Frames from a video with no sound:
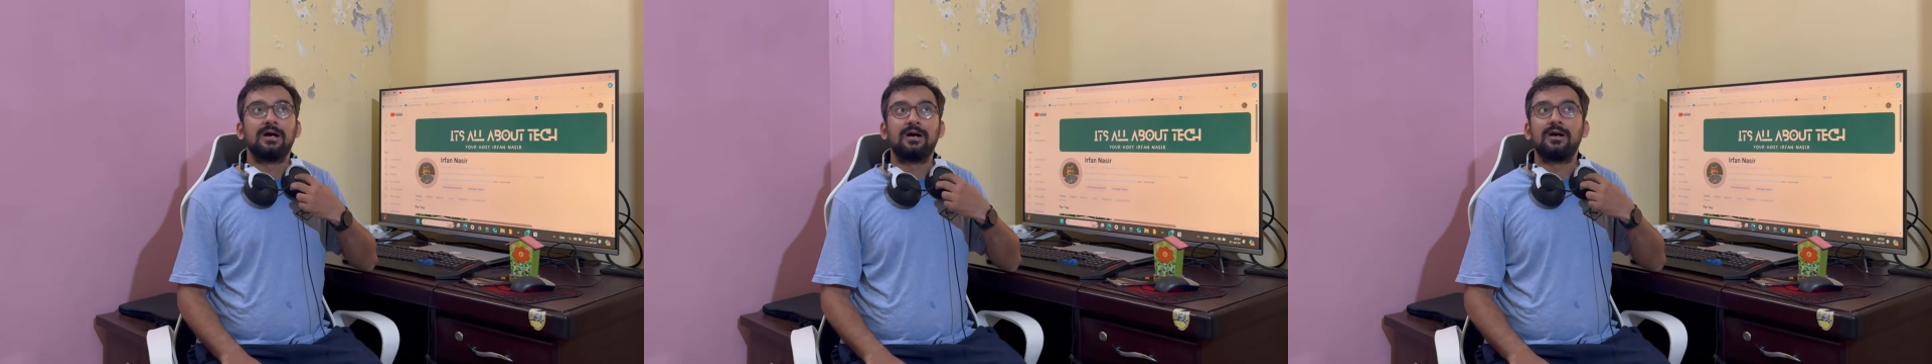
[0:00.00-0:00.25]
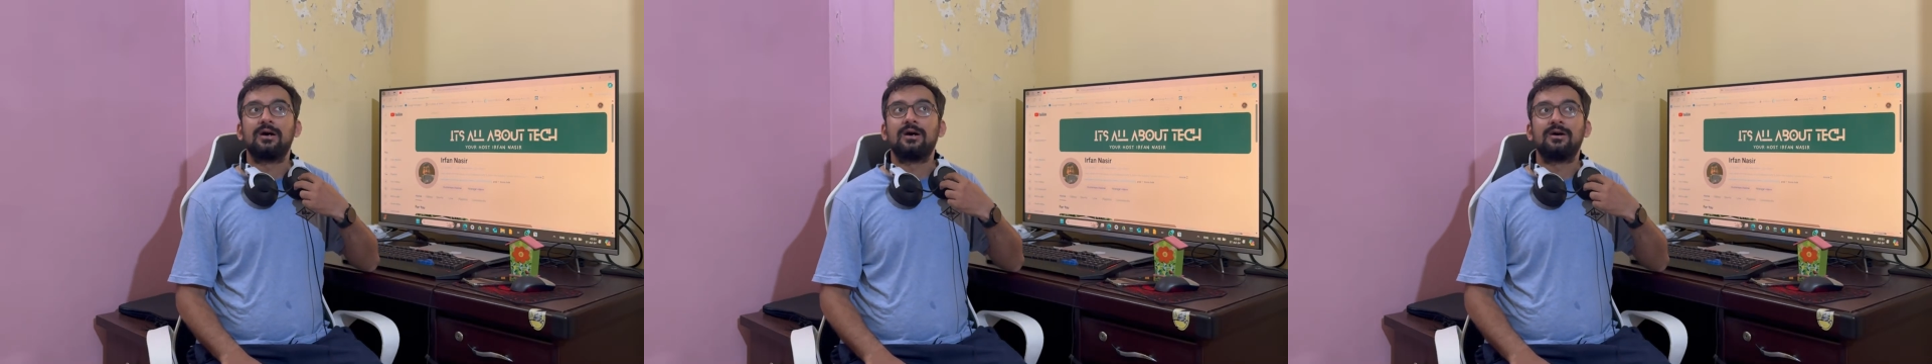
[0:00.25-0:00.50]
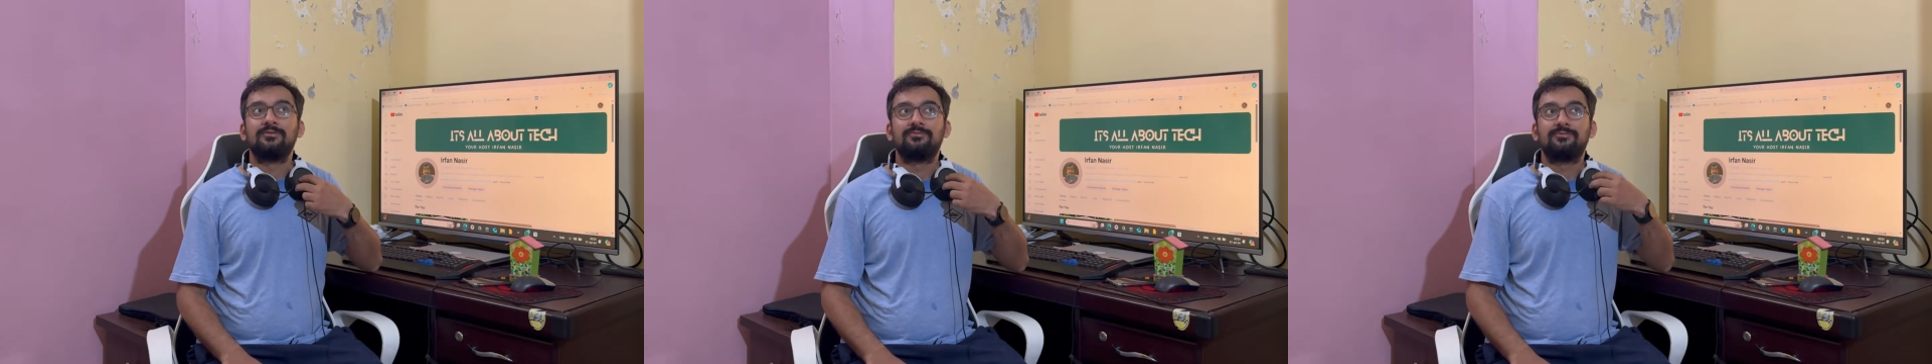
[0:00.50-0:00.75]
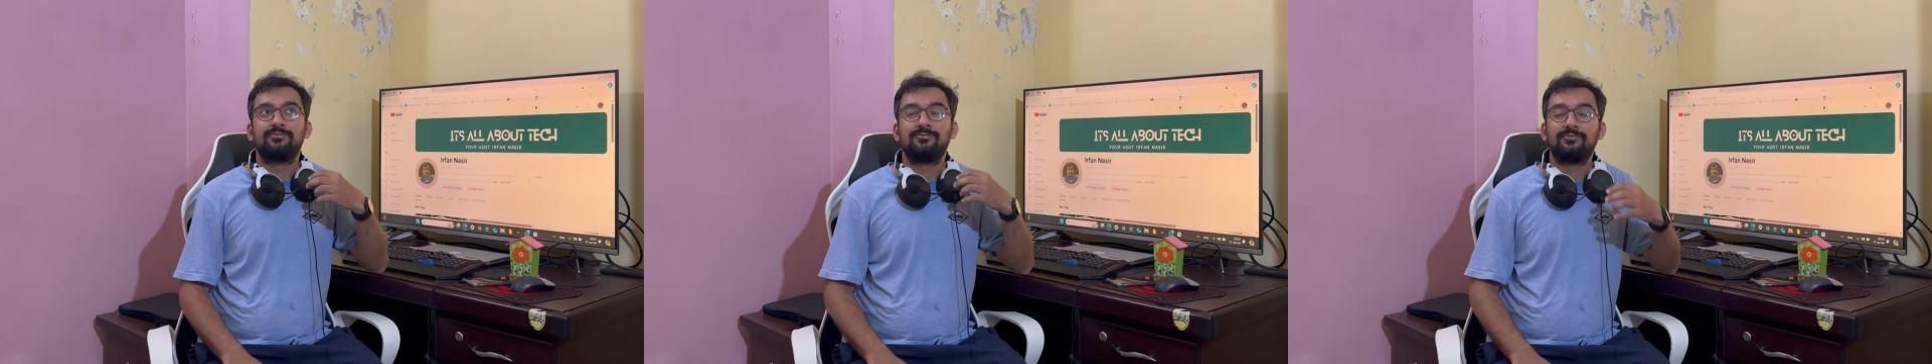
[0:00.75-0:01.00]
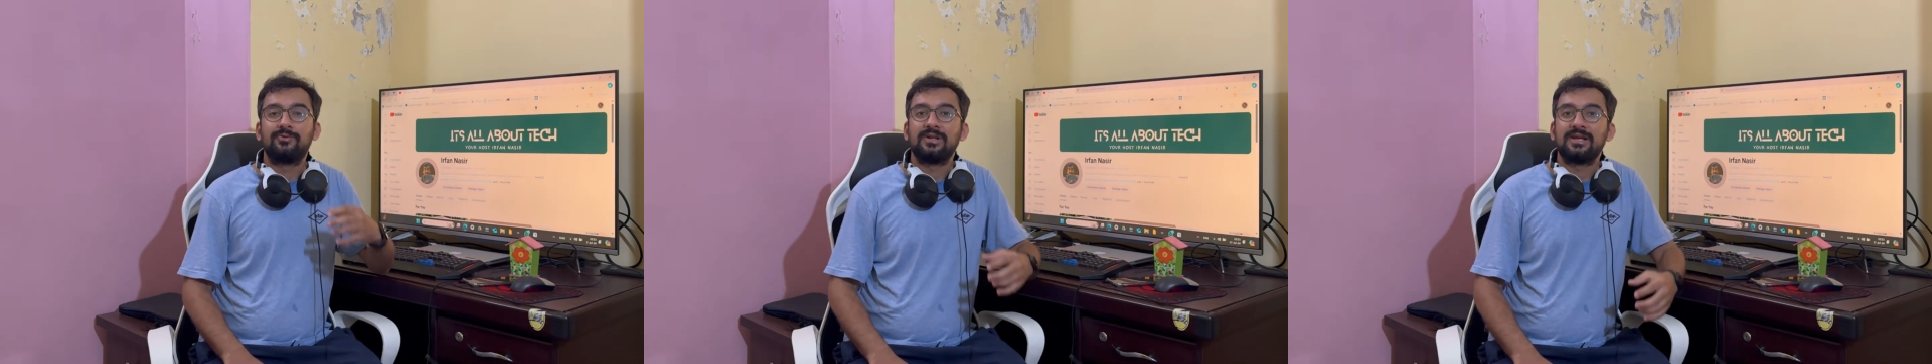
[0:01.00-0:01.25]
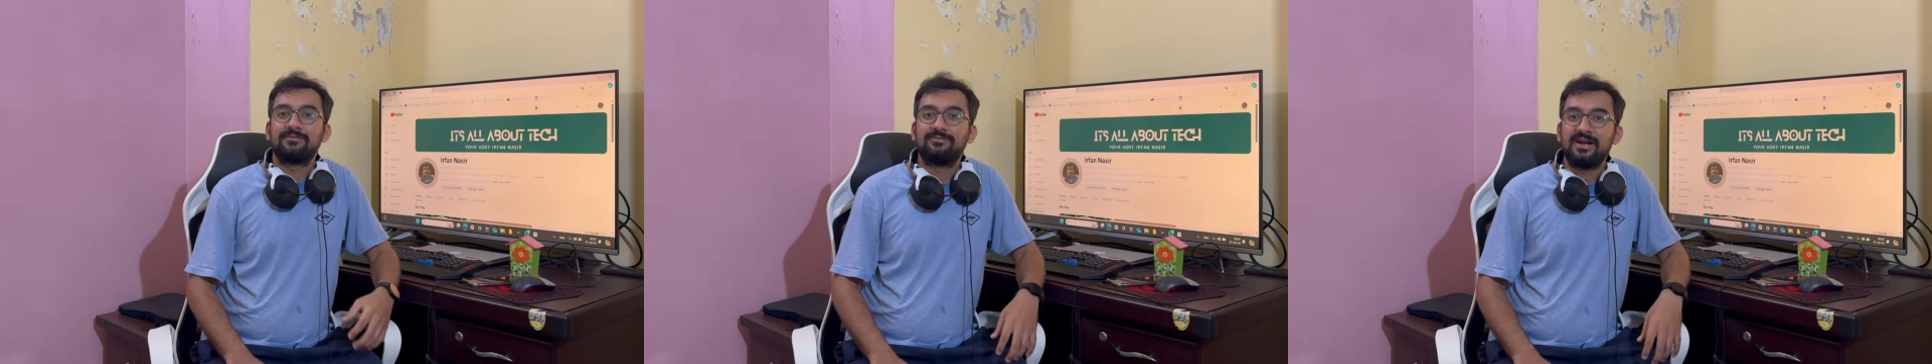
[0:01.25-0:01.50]
Uh, for
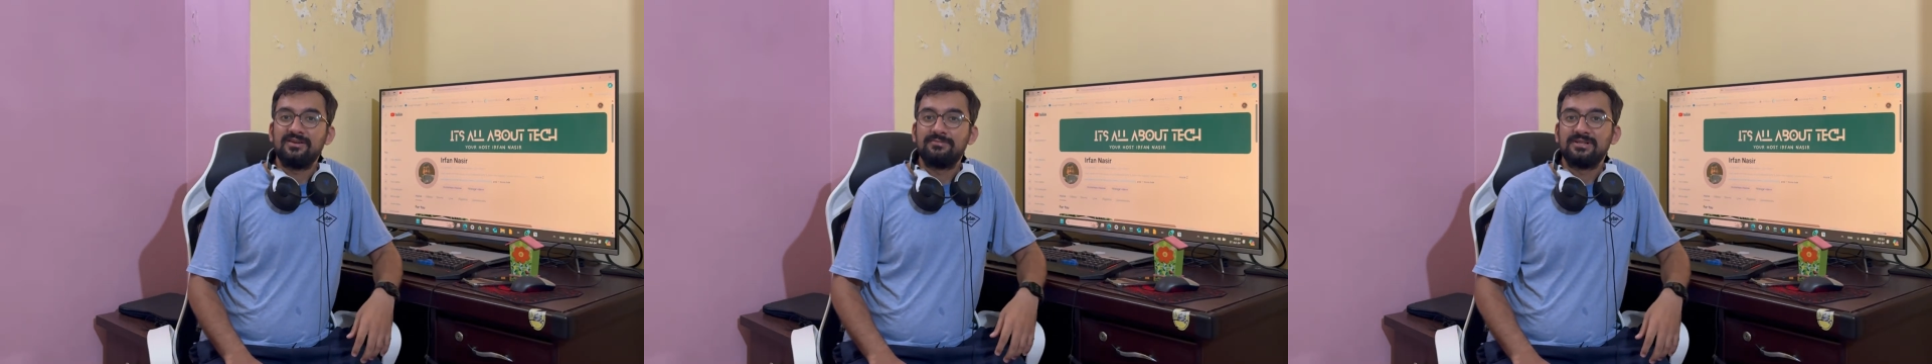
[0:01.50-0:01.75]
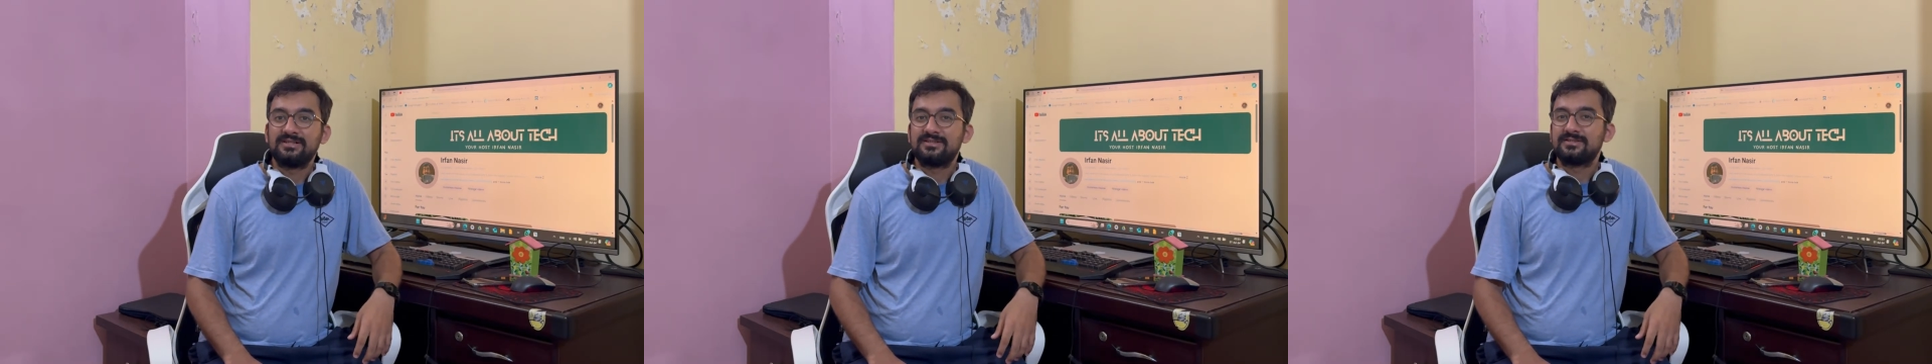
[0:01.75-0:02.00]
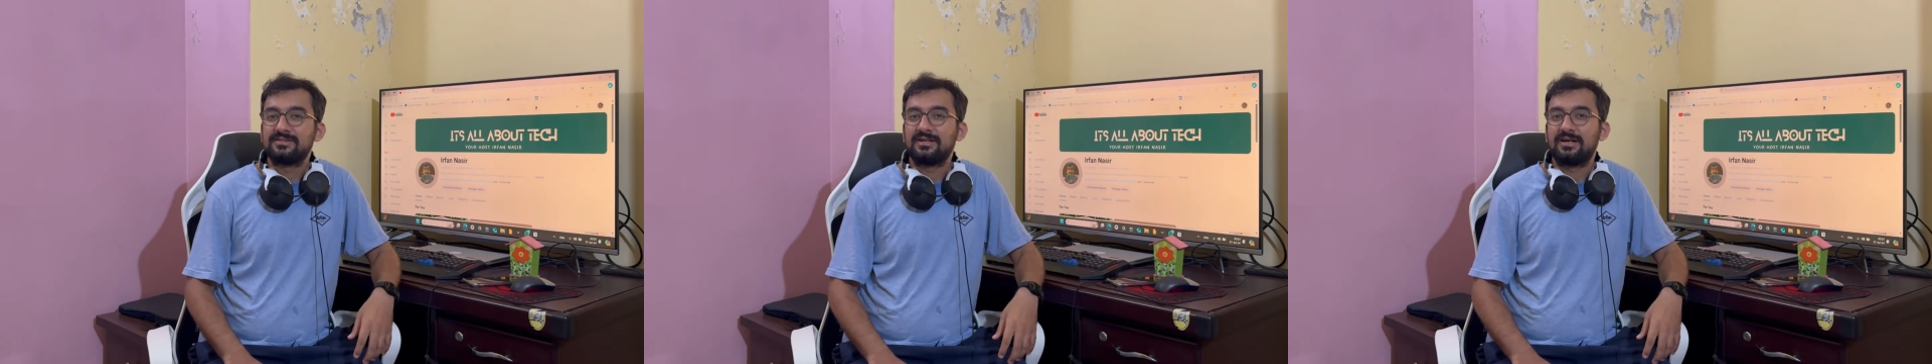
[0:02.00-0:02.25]
like five minutes,